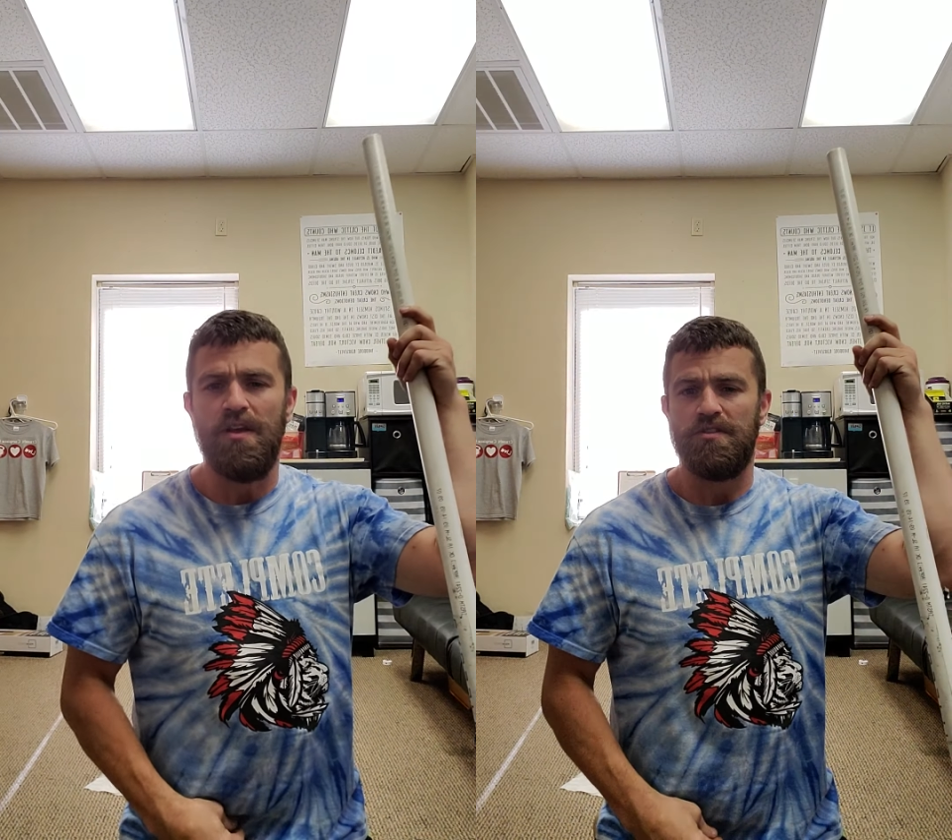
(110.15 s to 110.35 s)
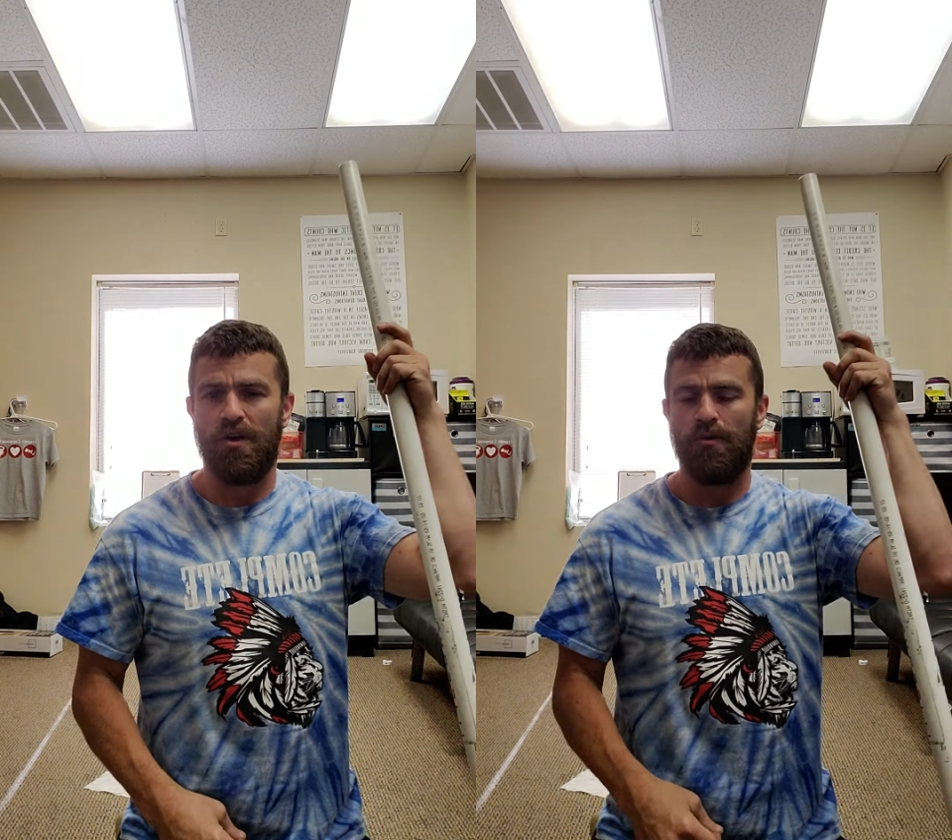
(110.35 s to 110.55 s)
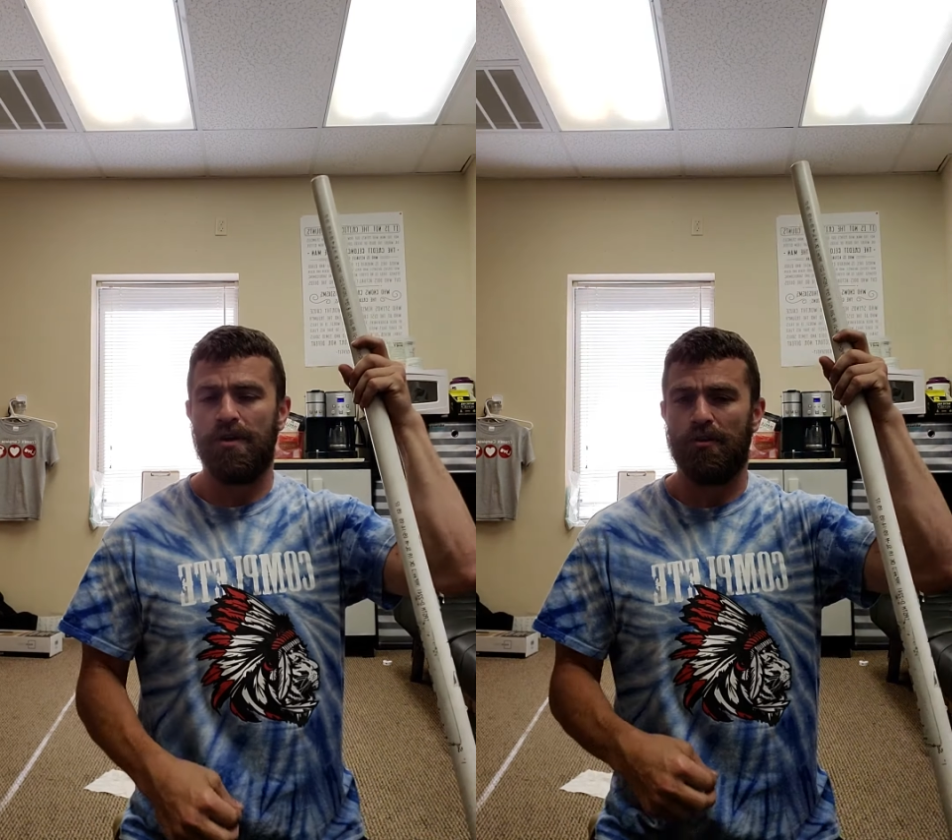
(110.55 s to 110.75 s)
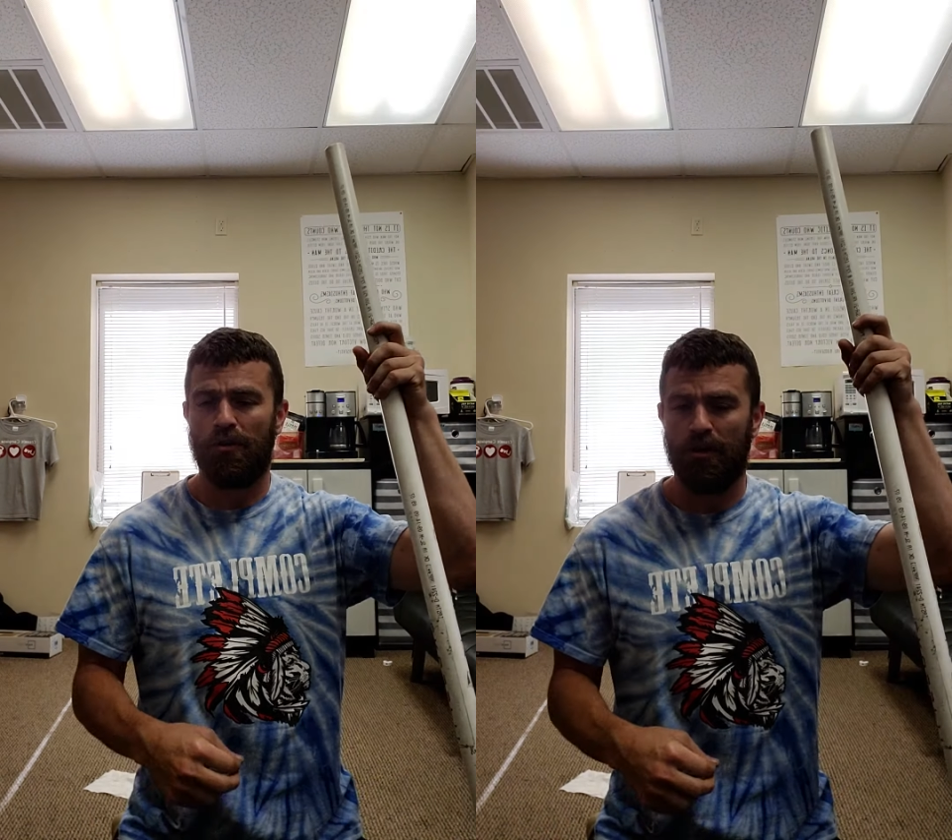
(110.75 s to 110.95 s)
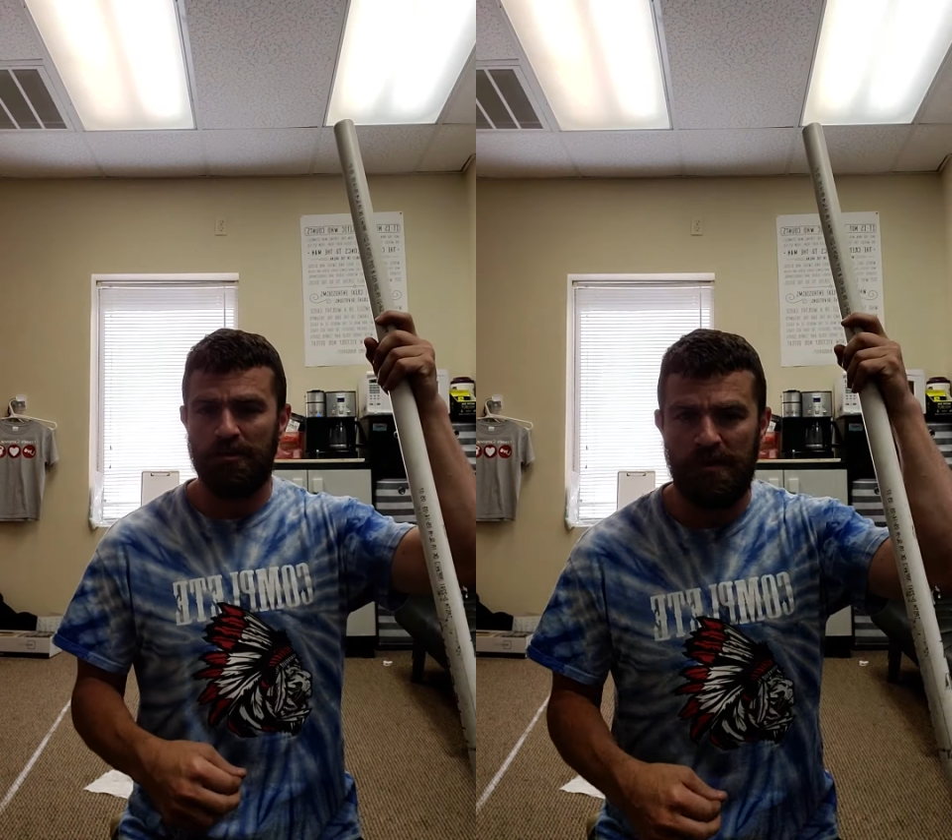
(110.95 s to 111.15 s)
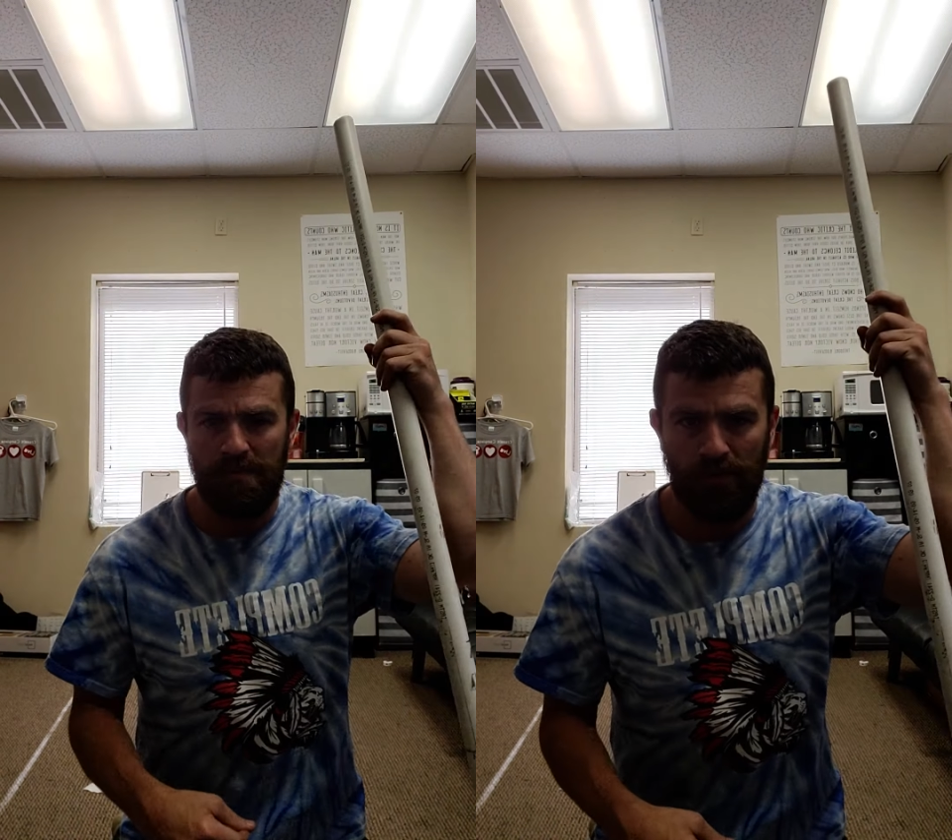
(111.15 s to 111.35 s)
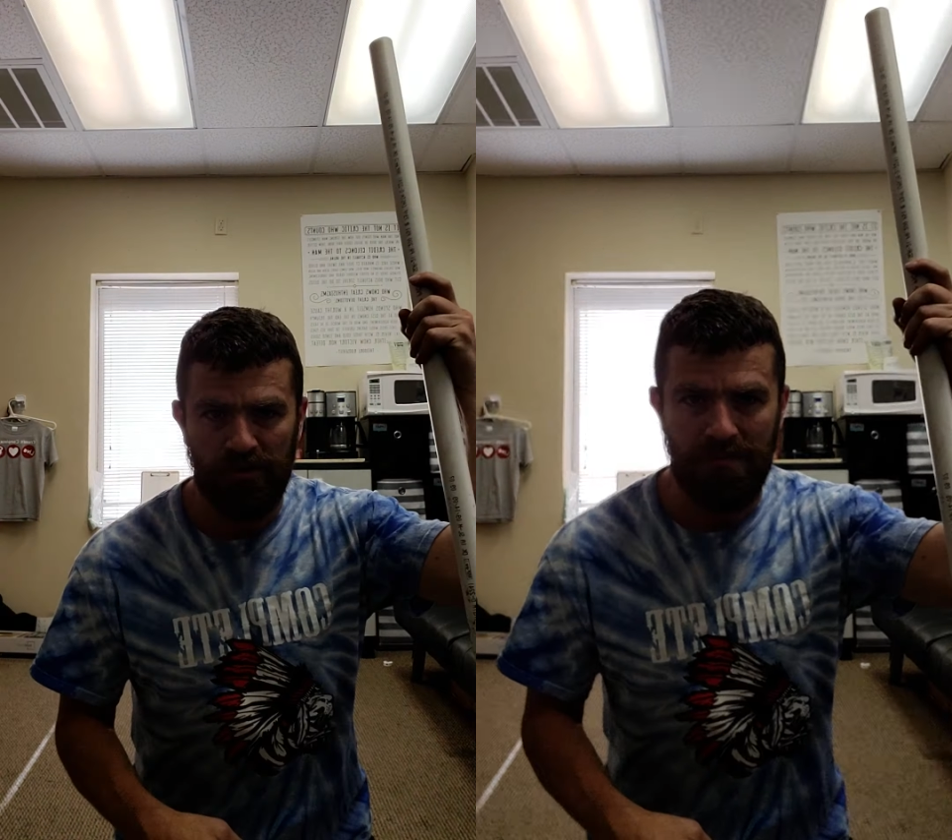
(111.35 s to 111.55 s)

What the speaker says: So encourage people to